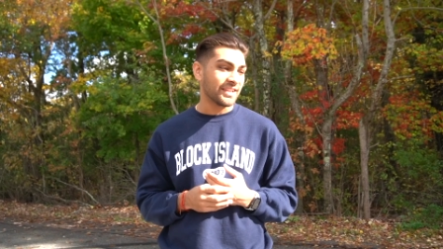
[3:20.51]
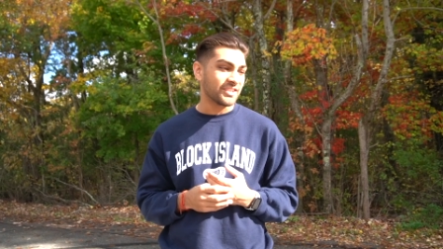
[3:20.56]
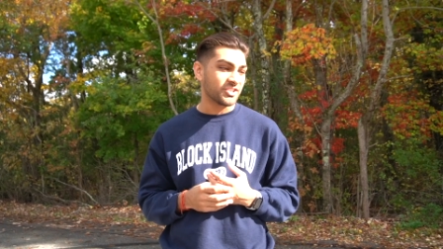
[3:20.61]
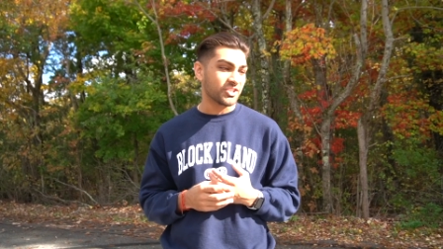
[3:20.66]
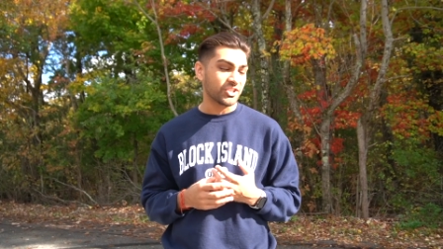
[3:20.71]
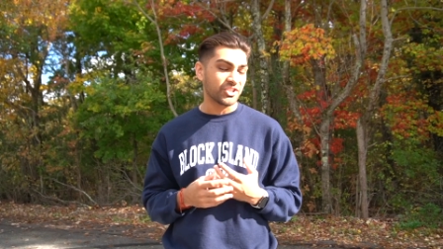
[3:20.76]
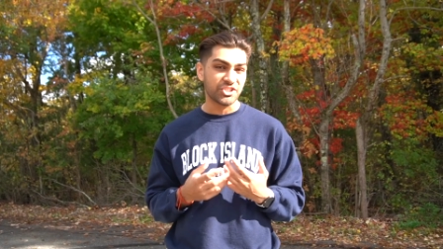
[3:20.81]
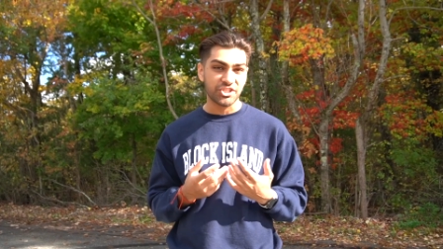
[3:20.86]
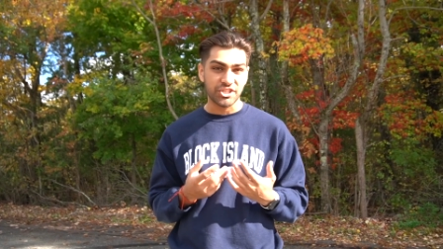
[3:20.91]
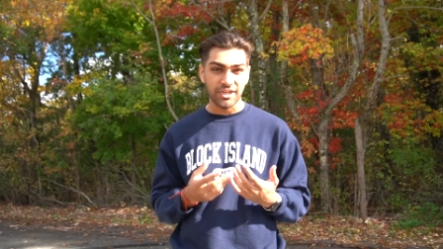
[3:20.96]
it
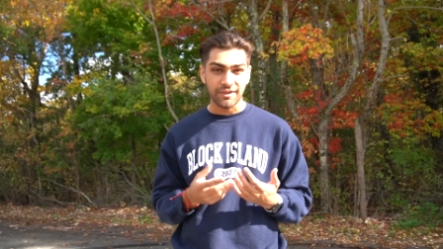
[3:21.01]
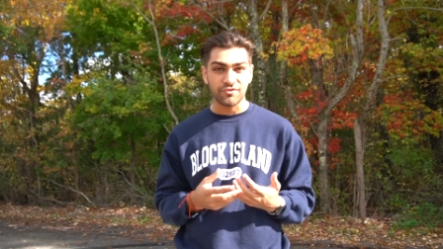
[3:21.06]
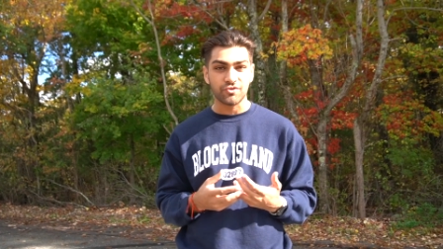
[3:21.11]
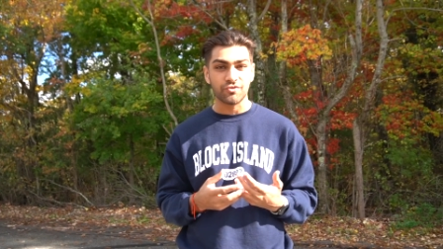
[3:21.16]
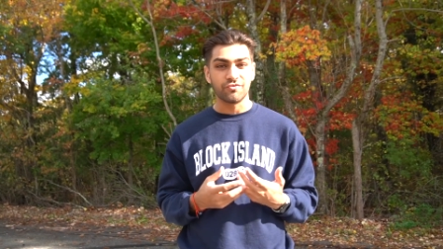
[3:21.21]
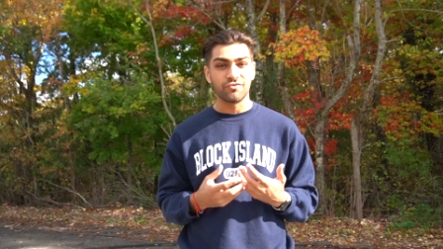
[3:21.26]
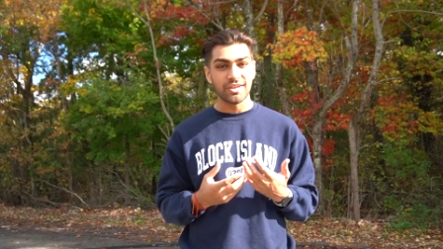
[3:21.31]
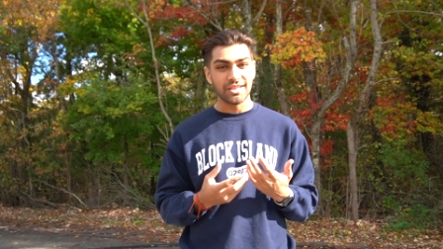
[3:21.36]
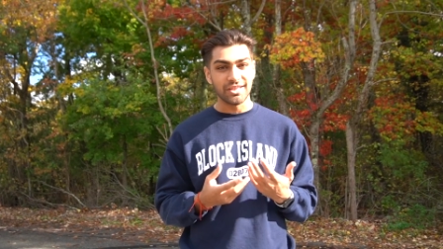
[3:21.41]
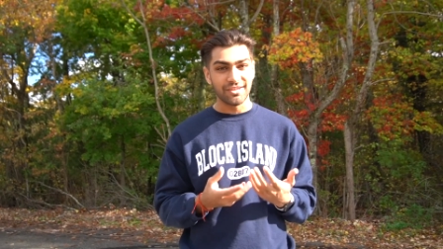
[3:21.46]
just shifts
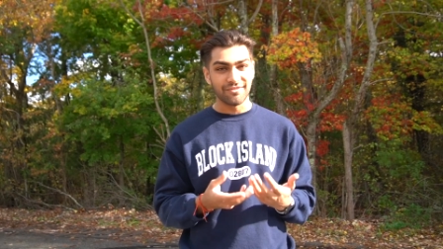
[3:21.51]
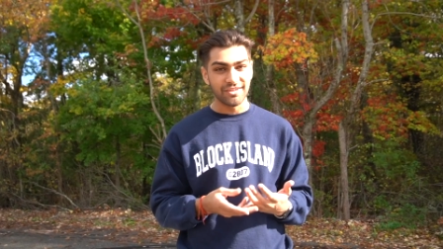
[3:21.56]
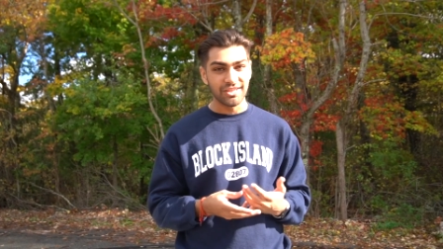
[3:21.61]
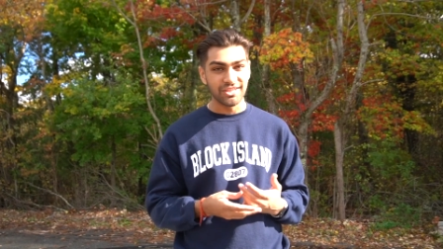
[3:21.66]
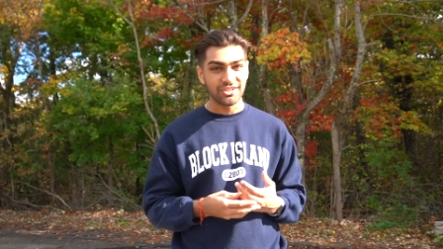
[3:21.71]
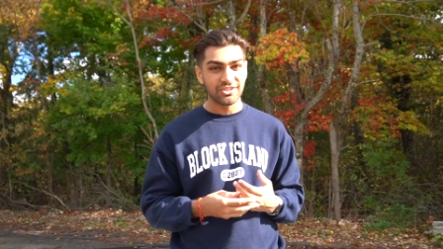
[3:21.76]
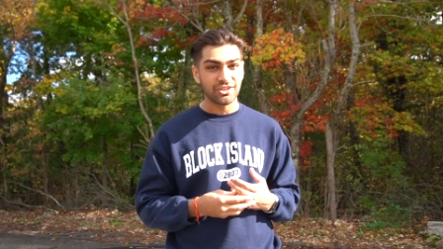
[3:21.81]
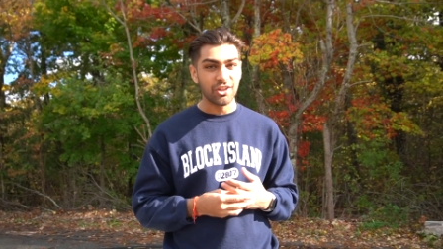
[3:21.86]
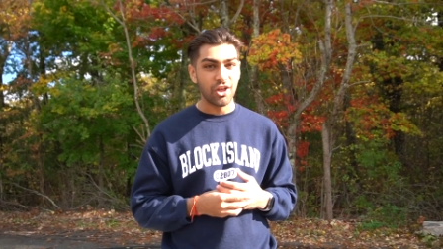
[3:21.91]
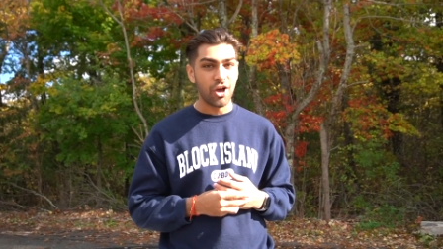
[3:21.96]
really,
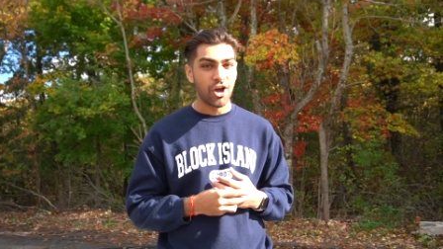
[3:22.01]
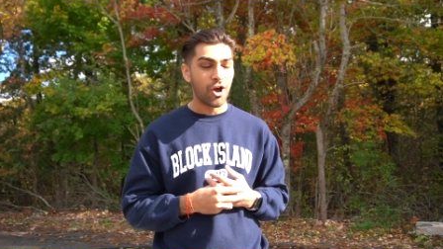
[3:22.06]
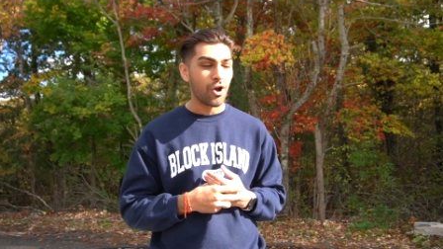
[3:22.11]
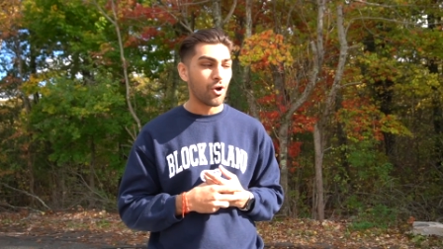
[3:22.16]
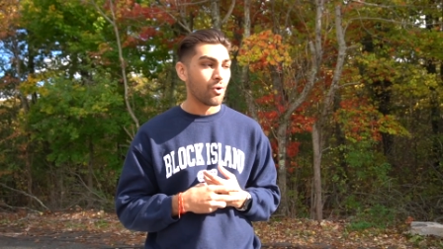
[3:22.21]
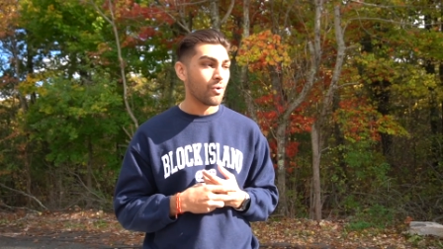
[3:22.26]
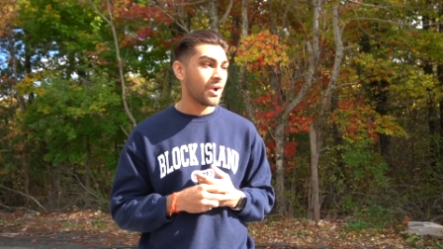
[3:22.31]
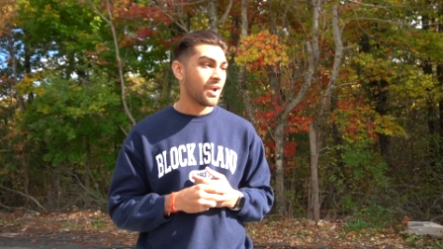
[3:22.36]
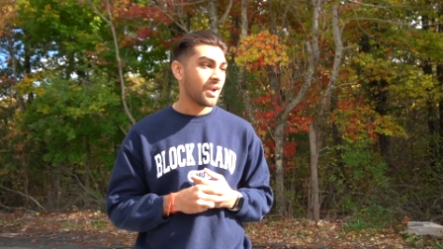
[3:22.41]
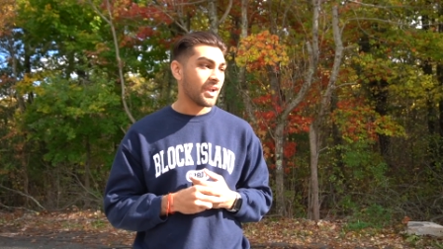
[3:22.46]
really
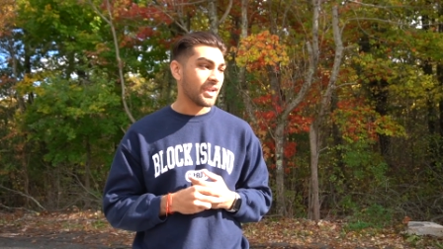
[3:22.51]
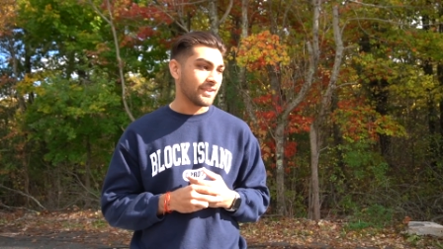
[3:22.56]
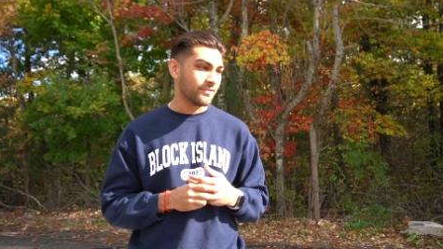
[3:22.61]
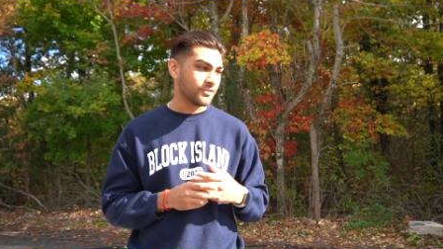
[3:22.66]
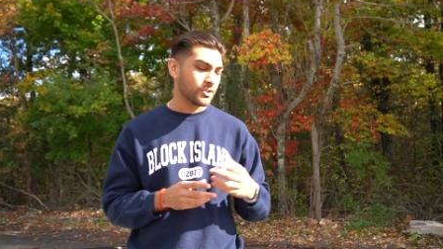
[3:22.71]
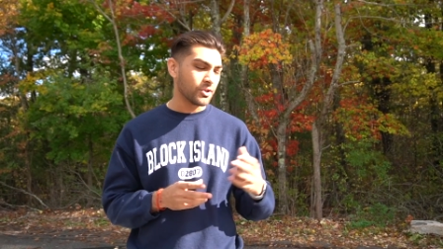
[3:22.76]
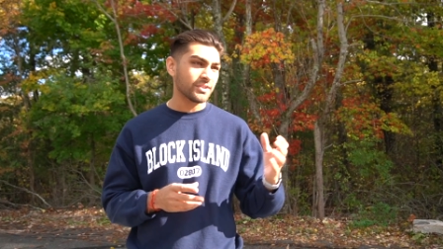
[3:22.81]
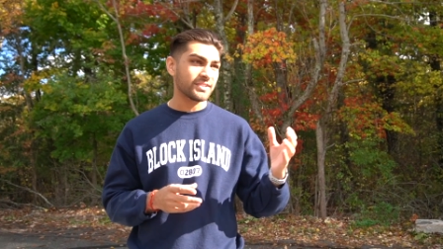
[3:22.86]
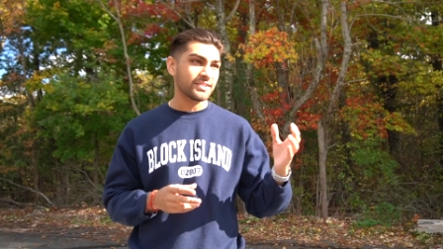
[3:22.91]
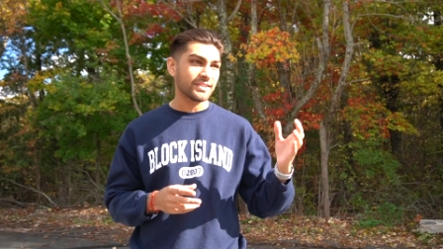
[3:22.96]
slow.
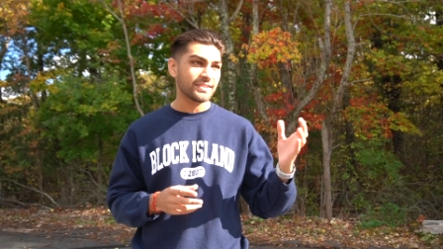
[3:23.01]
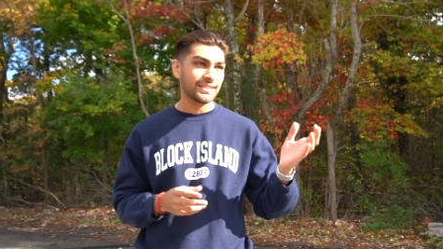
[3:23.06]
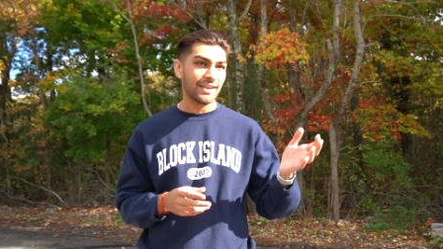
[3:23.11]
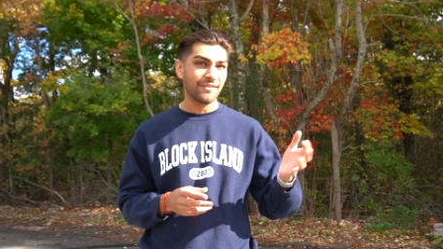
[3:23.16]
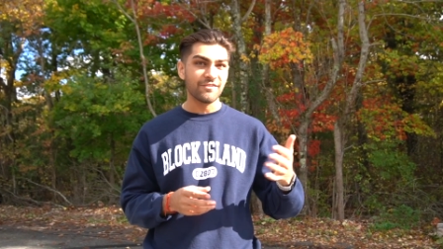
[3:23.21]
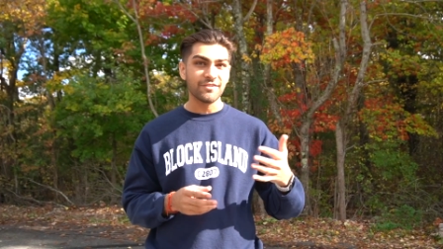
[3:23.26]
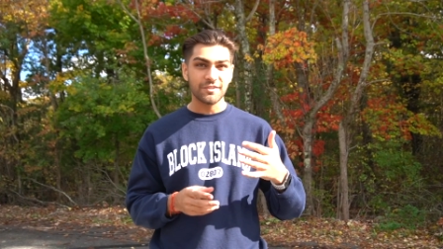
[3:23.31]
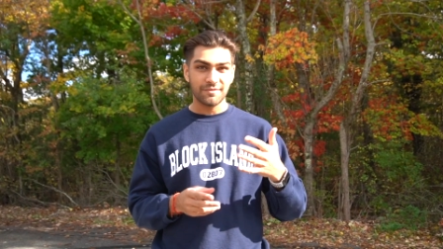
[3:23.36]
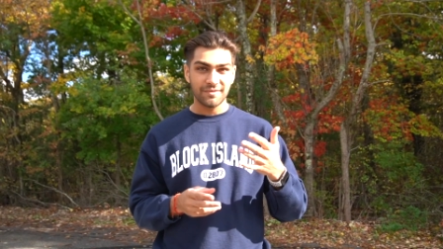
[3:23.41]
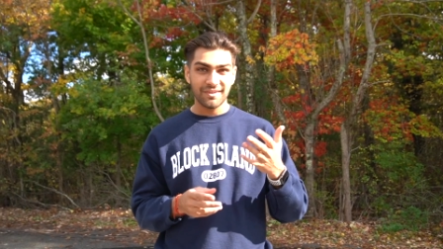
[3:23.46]
Even though it's like a
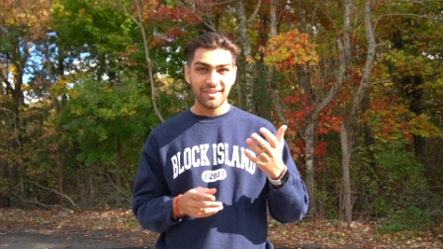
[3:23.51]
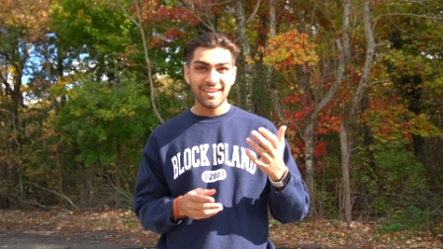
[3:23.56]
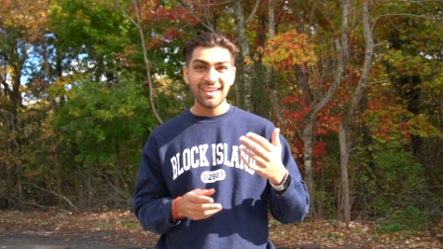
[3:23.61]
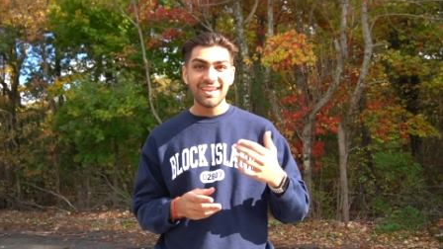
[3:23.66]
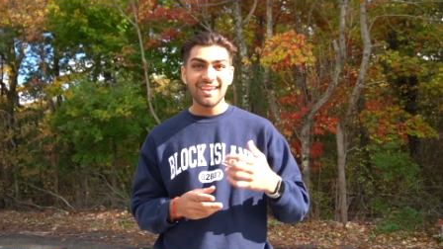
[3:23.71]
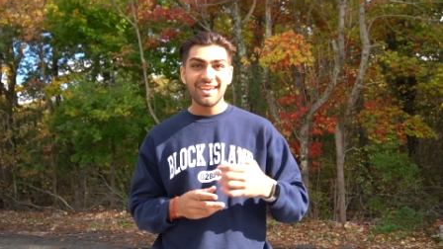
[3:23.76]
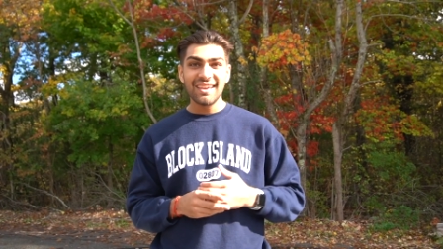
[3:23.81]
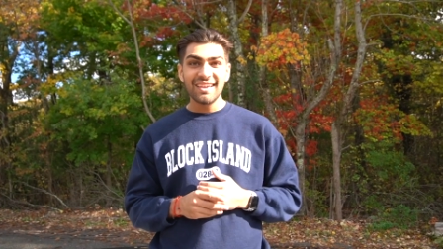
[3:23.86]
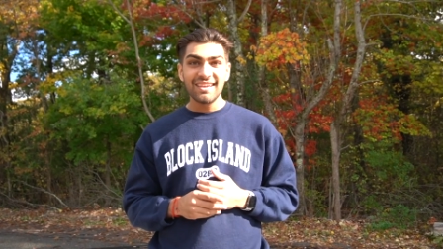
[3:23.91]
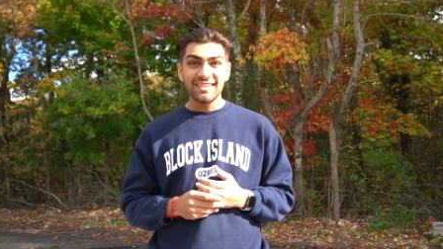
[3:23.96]
even in
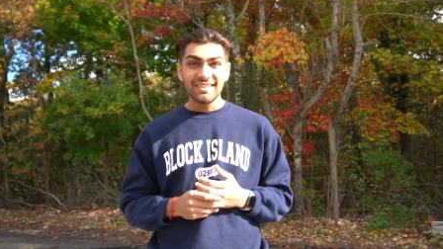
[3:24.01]
comfort mode